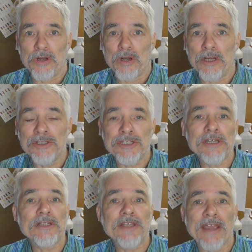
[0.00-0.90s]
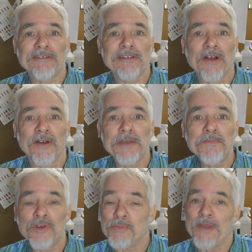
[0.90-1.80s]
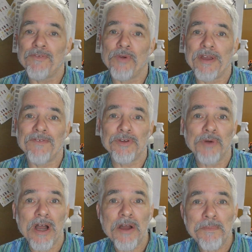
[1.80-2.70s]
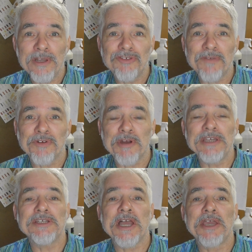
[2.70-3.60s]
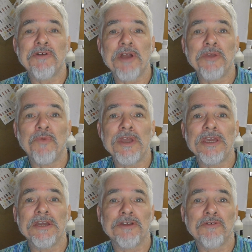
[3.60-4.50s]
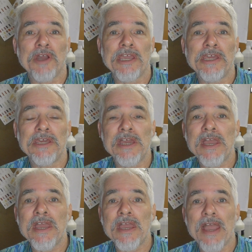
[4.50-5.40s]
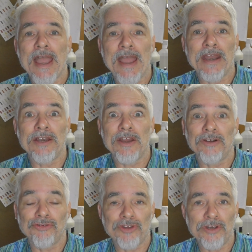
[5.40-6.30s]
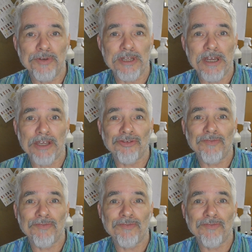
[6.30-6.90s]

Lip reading: until next time, wherever you are, please have a great day, a great week and a great year, and I'll see you in the next